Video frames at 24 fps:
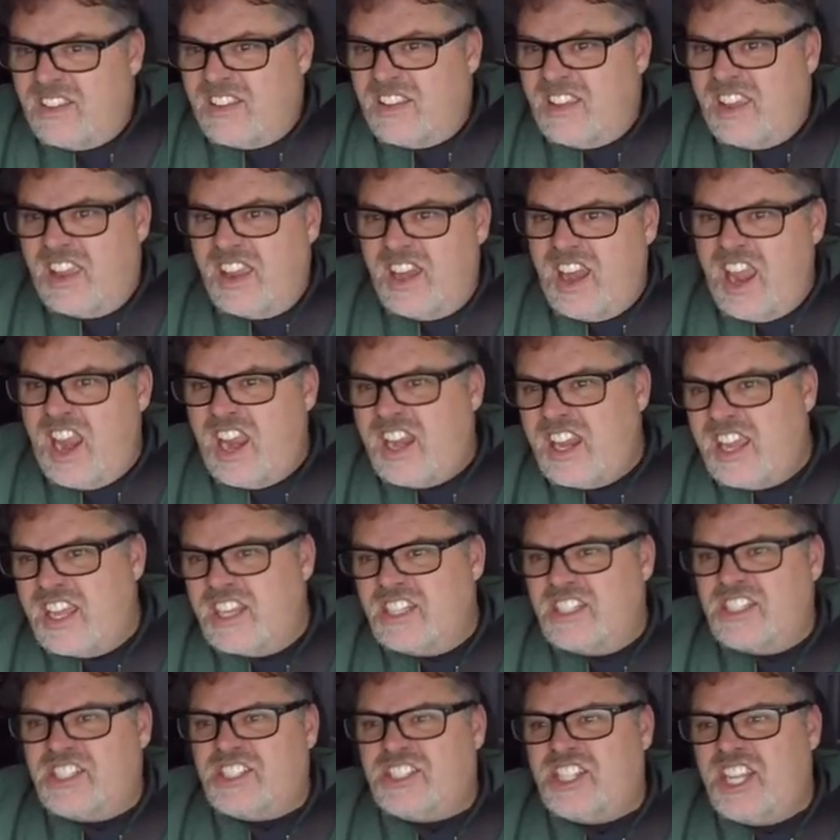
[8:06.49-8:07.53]

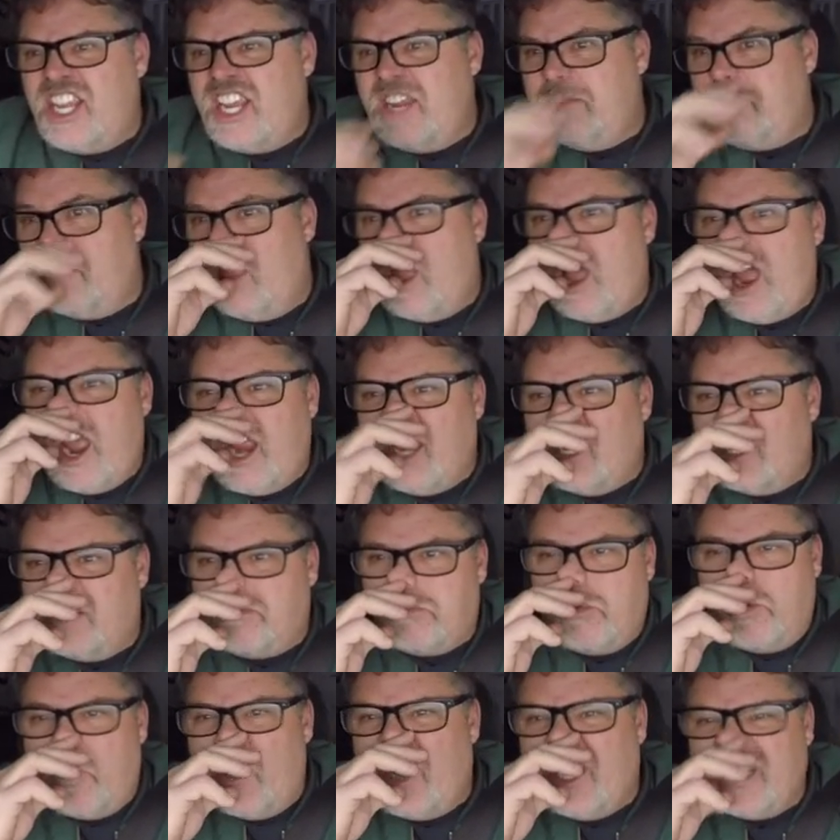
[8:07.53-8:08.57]
Canadian steam lines,
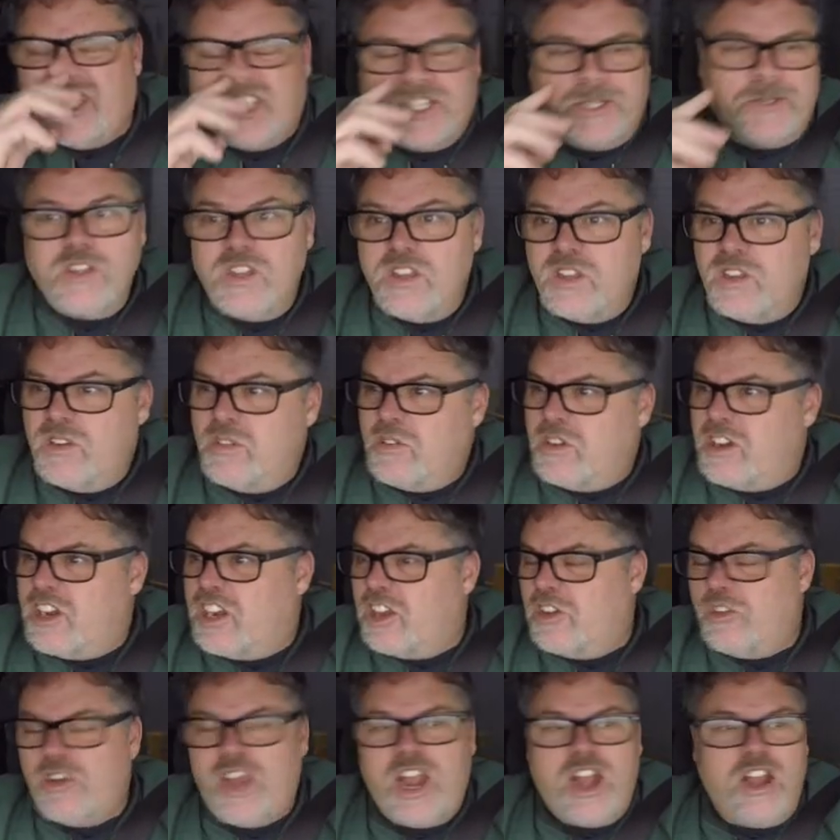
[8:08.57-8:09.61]
boys. We're gonna
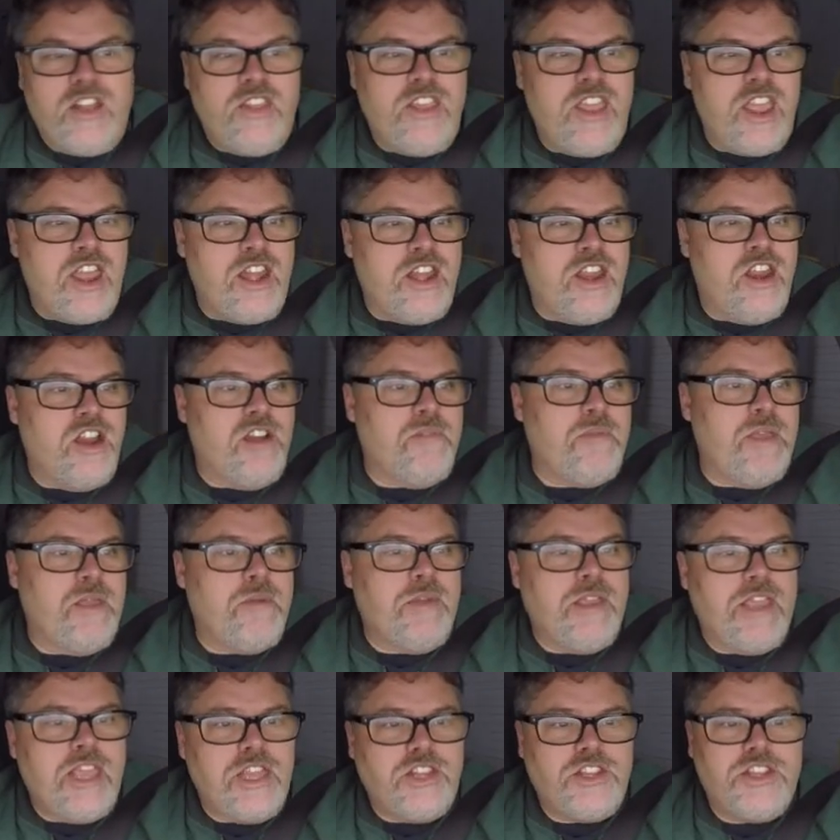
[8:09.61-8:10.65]
go down to the end here,
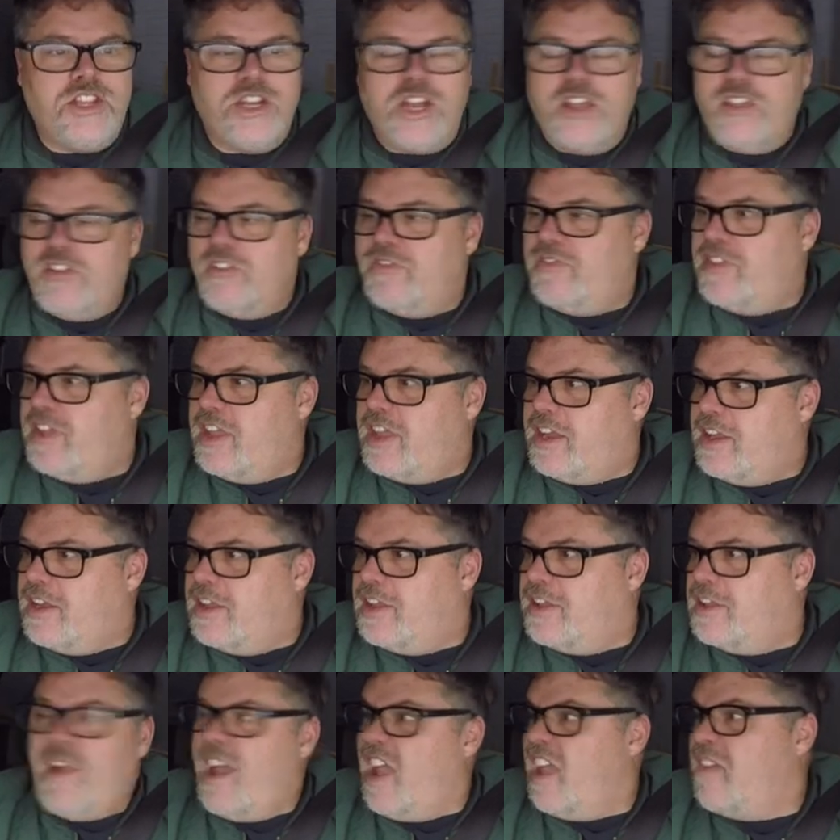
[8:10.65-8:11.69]
maybe get you another vid.
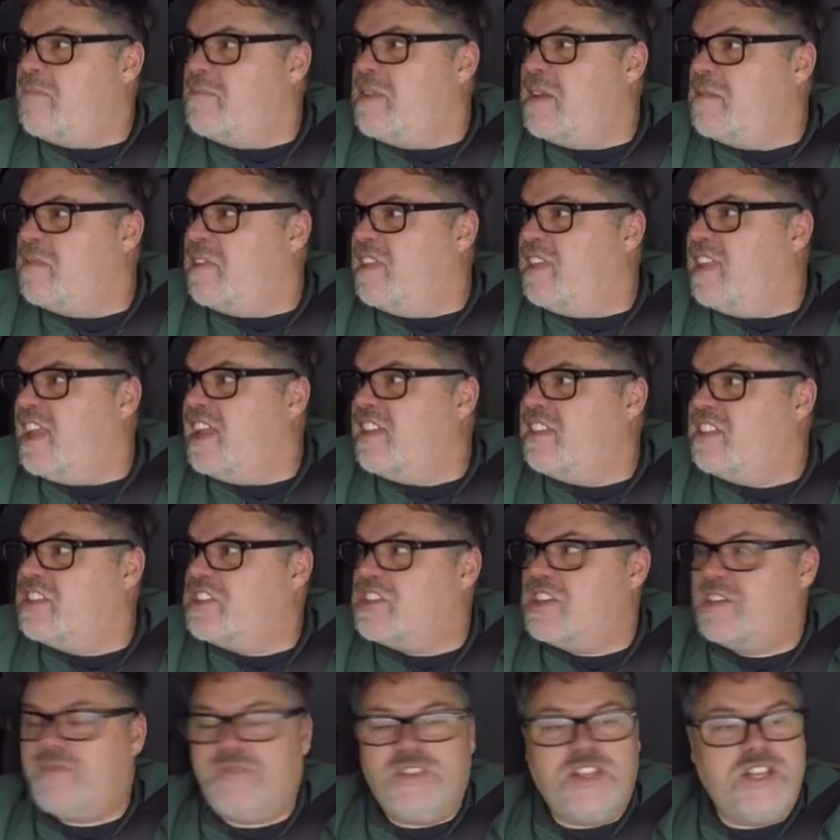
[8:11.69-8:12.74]
I have people that like the
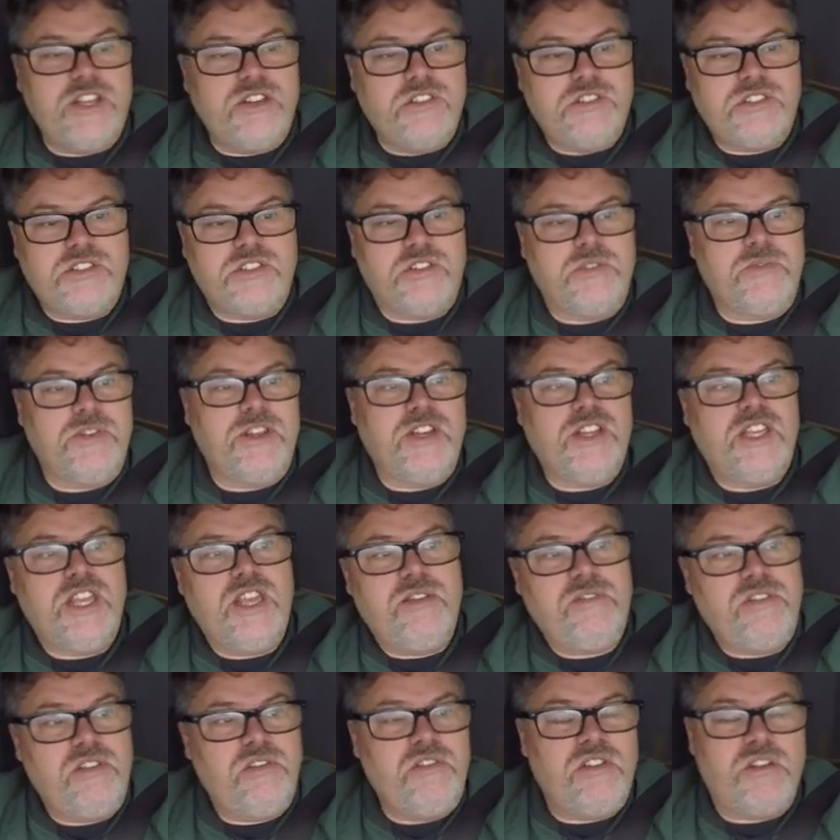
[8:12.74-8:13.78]
ship videos, so I'm gonna
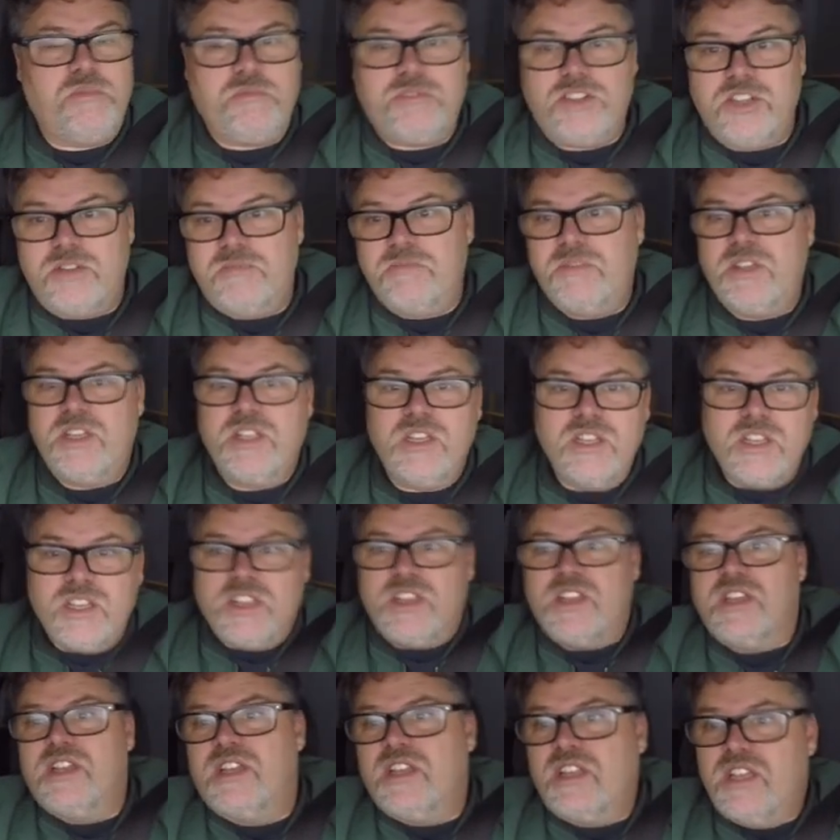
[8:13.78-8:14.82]
keep doing them, Jim.
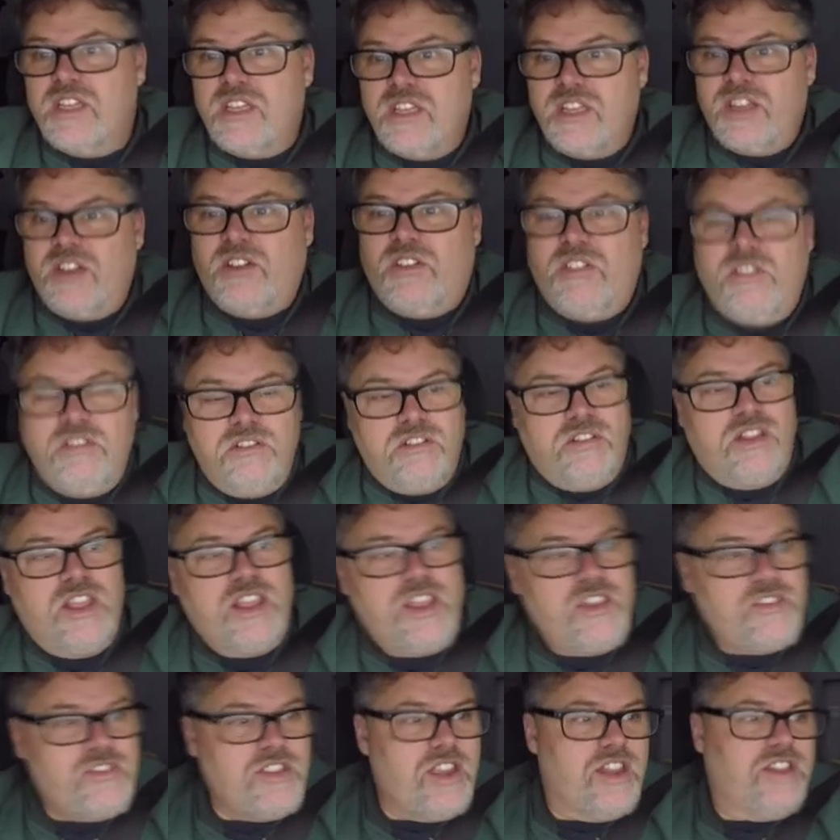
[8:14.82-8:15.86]
You know, like
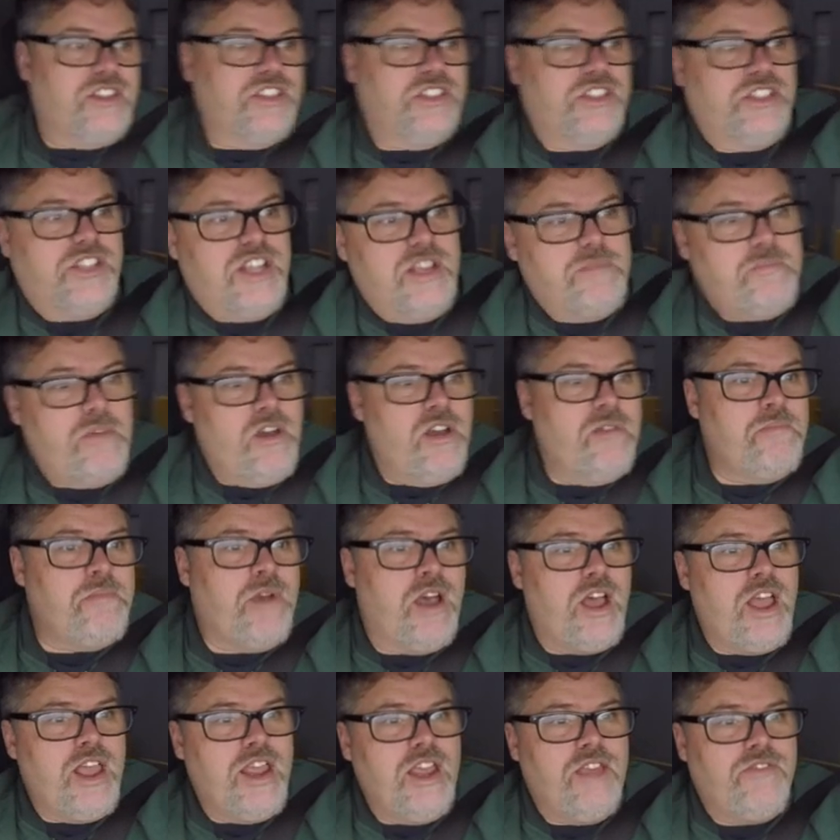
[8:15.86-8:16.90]
I said, just skip on
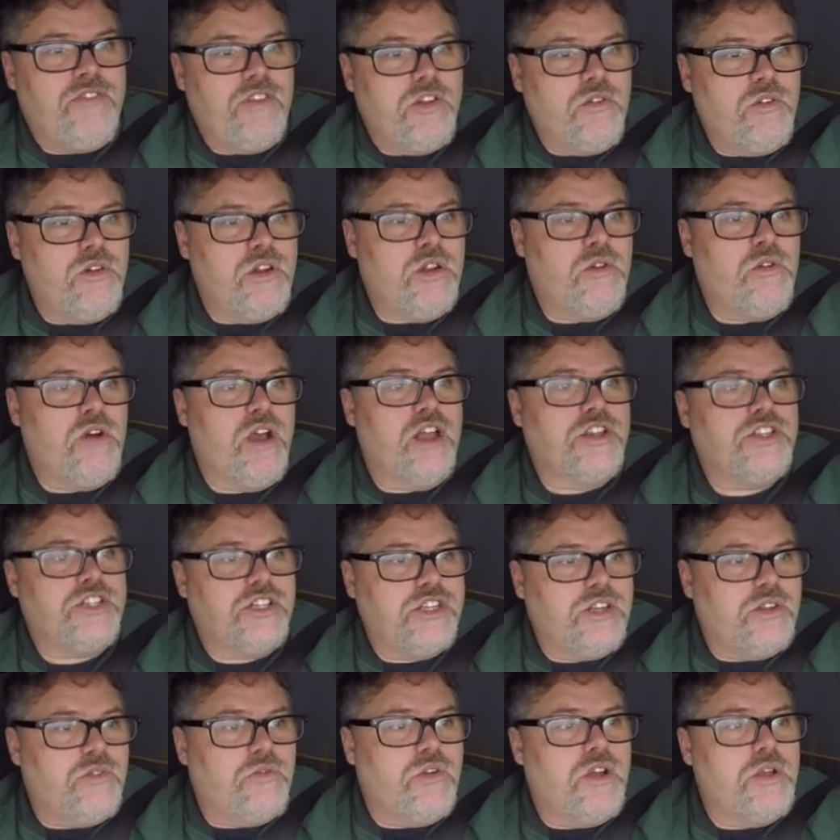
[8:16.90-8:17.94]
by if you don't want to watch it.
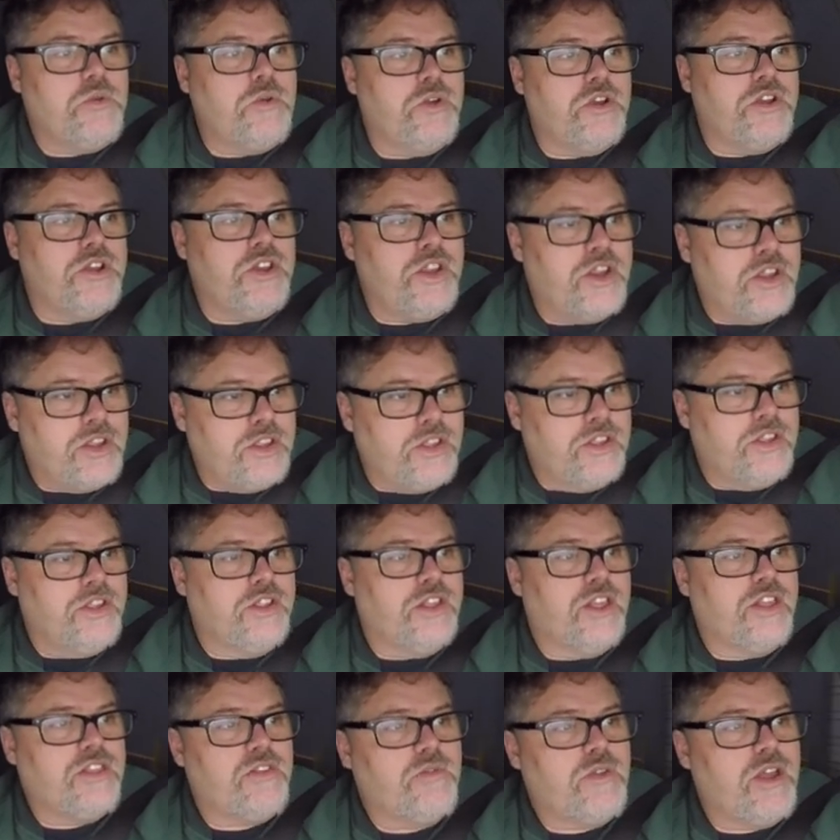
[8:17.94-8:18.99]
Why wouldn't you?
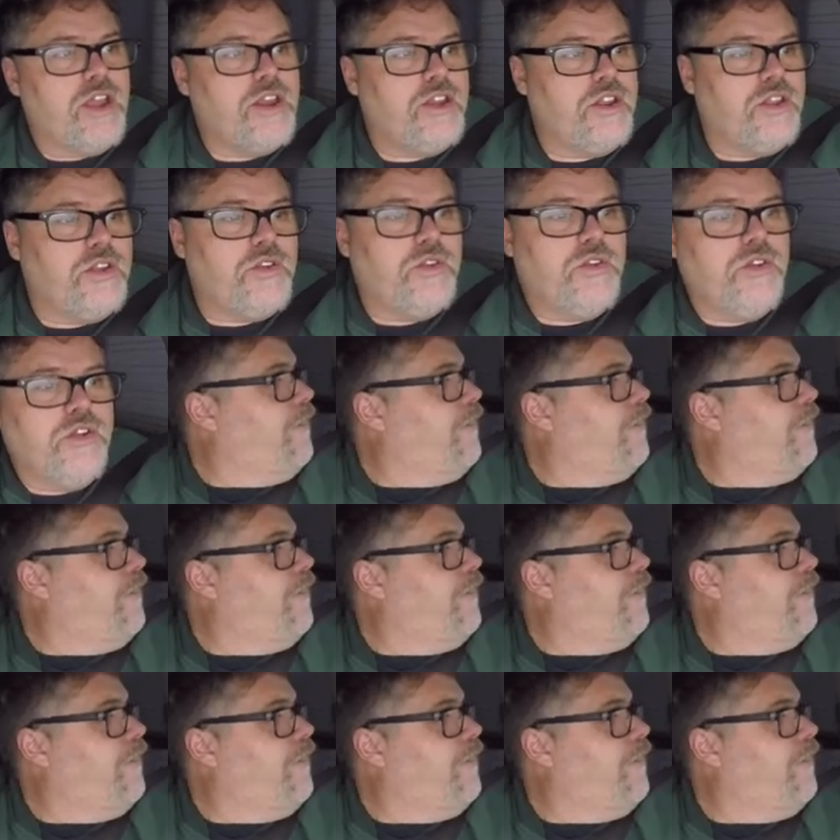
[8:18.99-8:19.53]
That's what I do.